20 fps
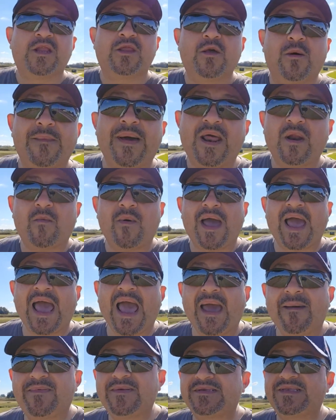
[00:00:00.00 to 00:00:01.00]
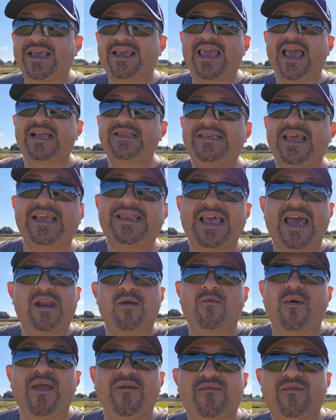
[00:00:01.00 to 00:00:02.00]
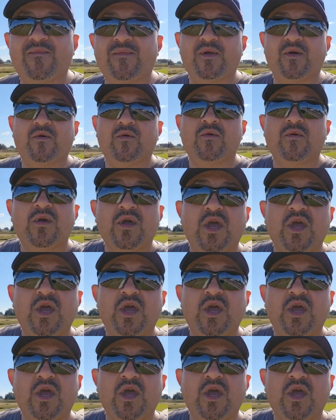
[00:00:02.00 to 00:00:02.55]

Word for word: No matter what happens, they can't take that away from you.